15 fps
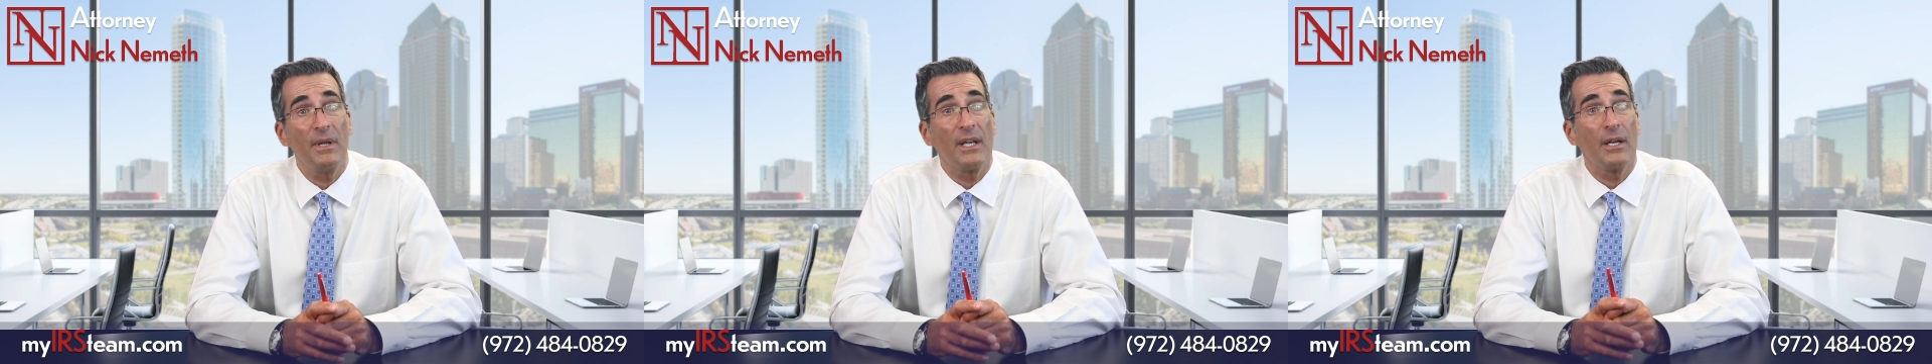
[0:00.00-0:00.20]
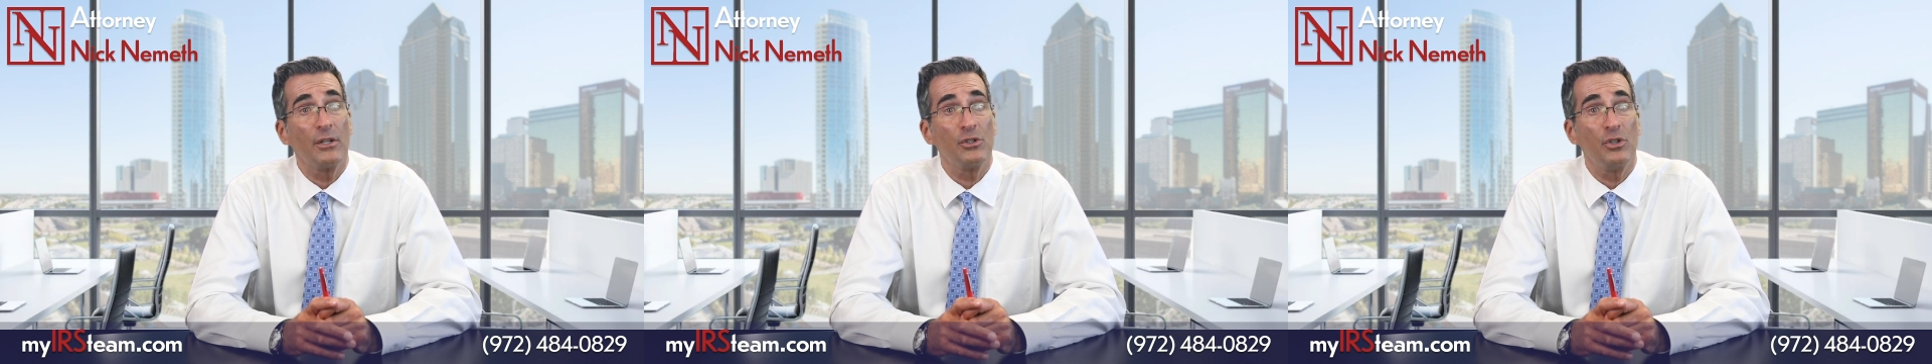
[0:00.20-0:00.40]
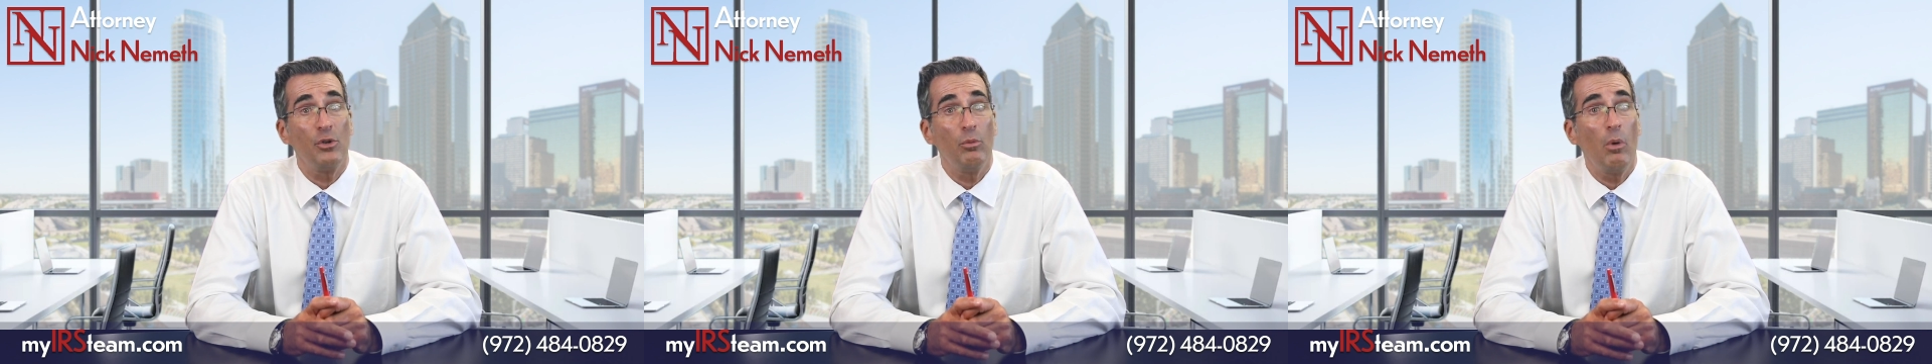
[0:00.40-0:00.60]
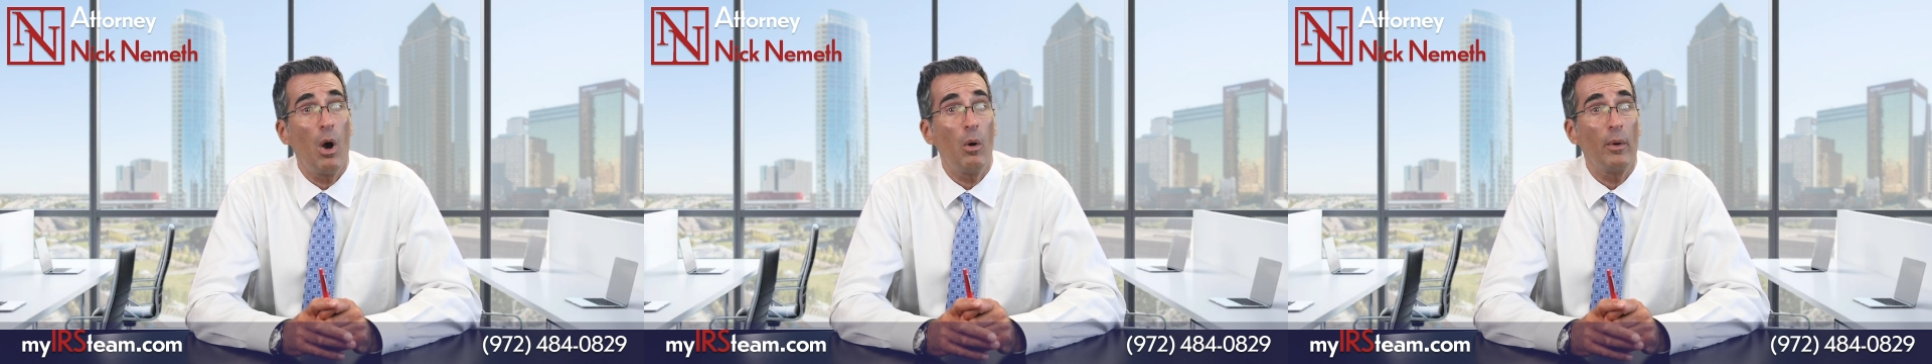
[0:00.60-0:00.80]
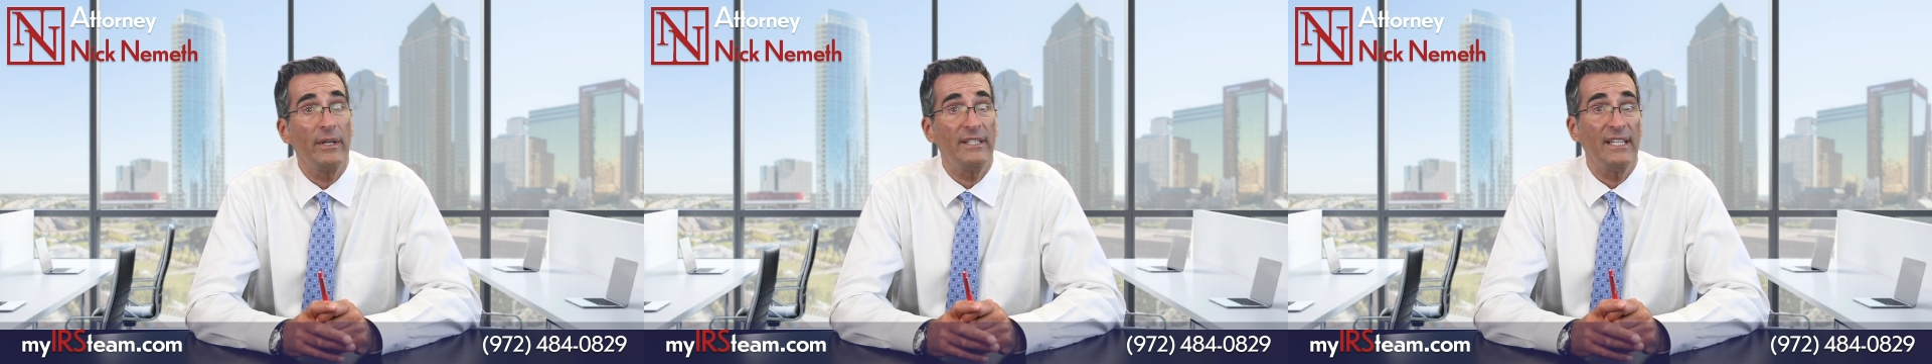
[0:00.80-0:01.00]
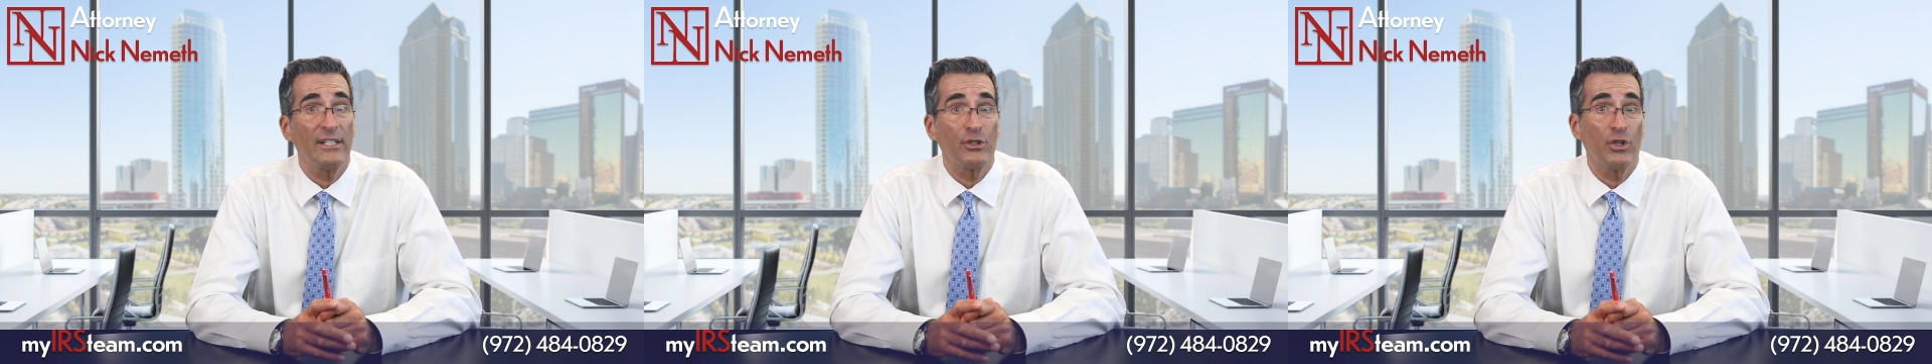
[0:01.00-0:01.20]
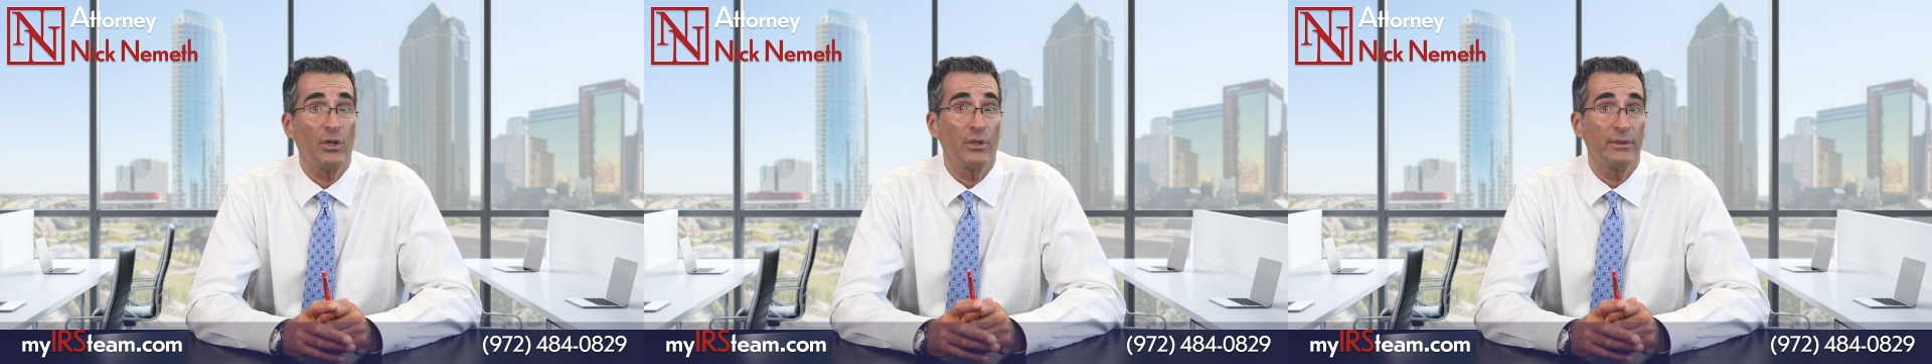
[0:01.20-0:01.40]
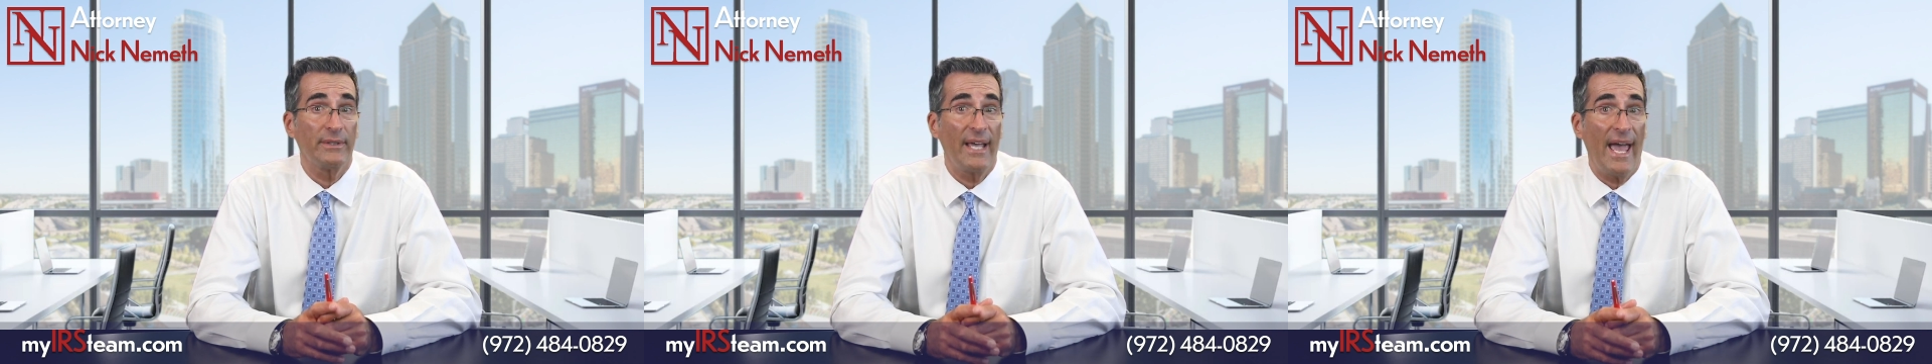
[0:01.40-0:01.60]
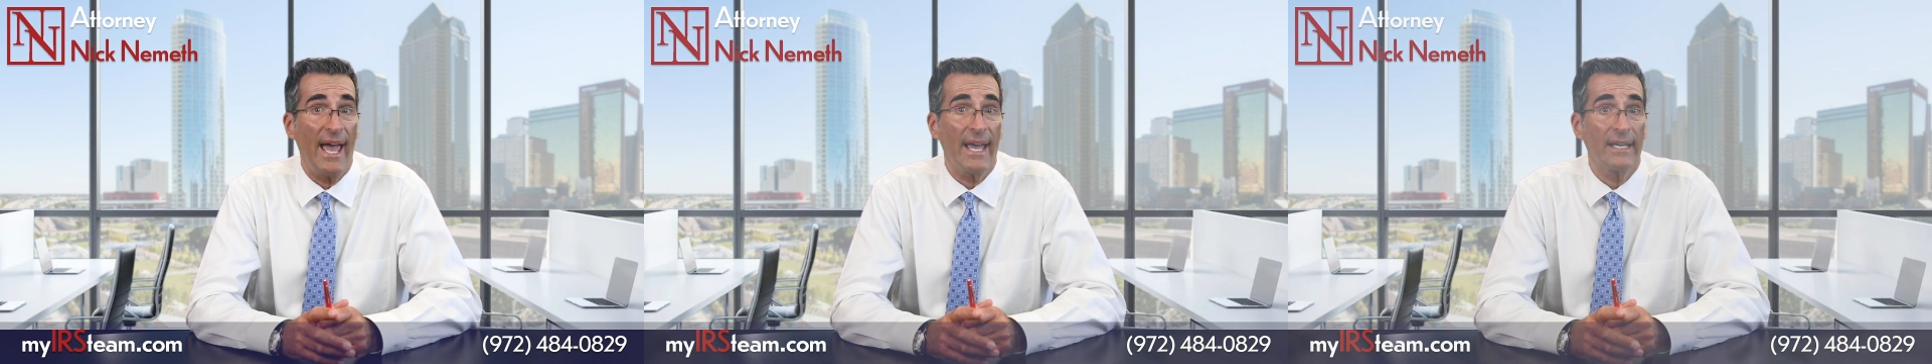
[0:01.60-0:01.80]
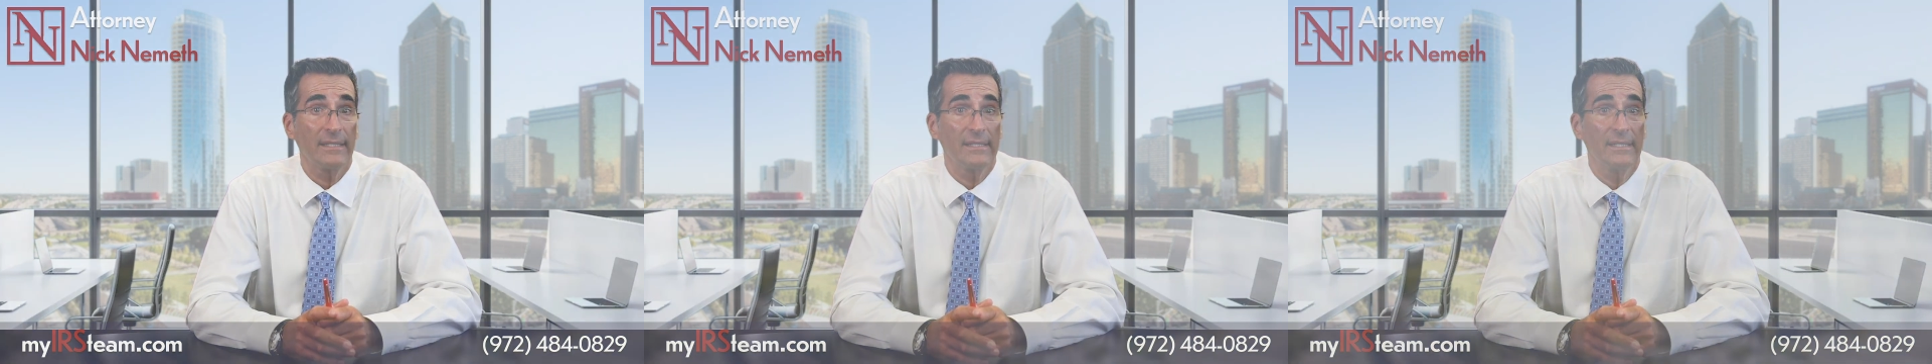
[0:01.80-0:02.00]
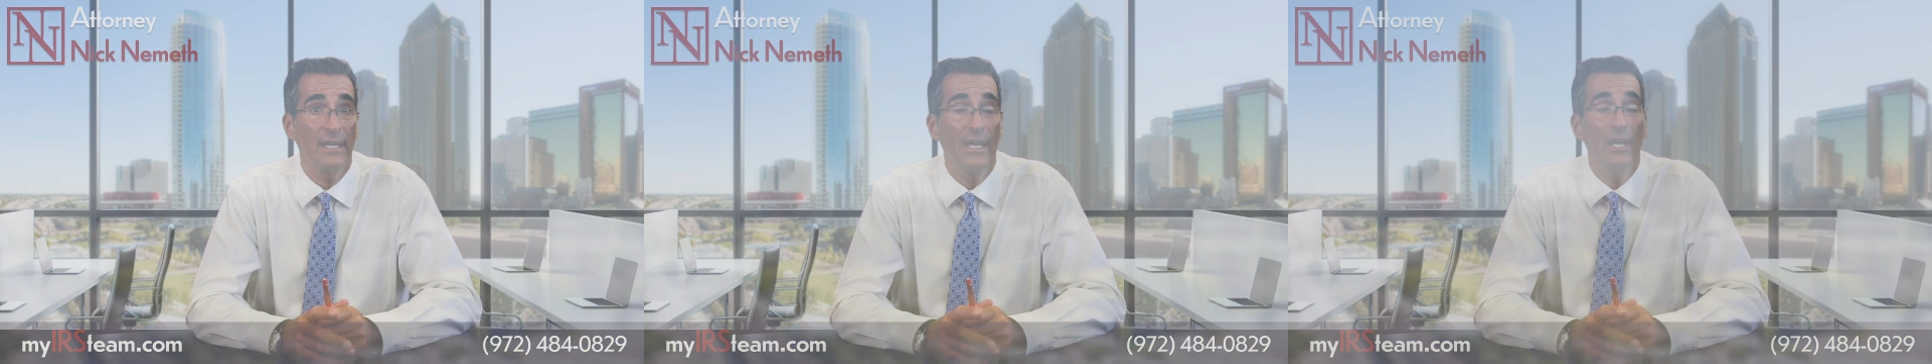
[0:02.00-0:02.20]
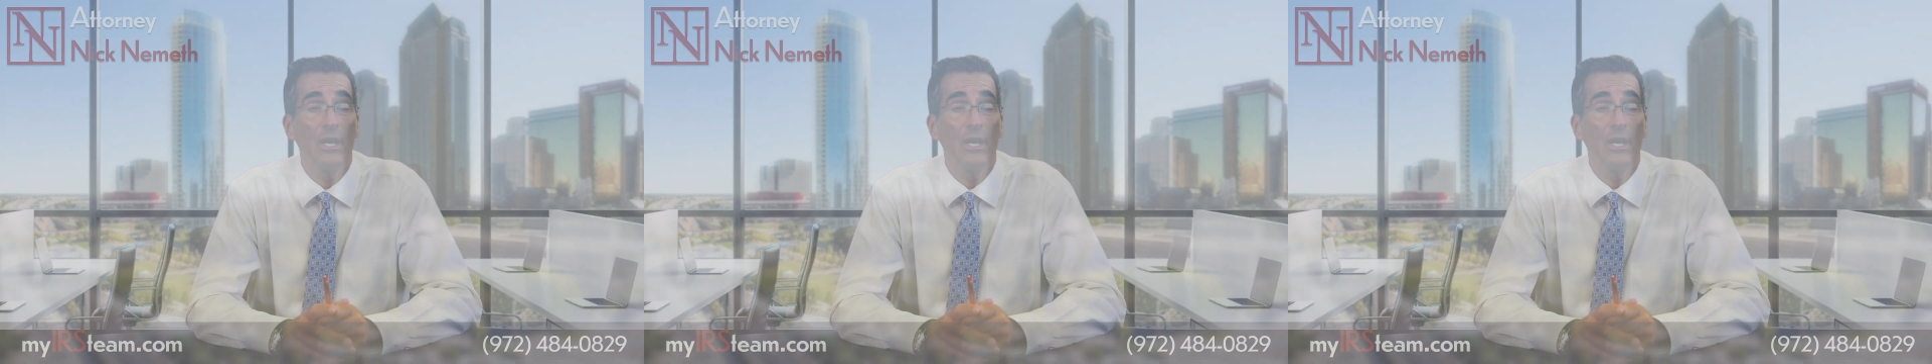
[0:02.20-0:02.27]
because you owe additional tax,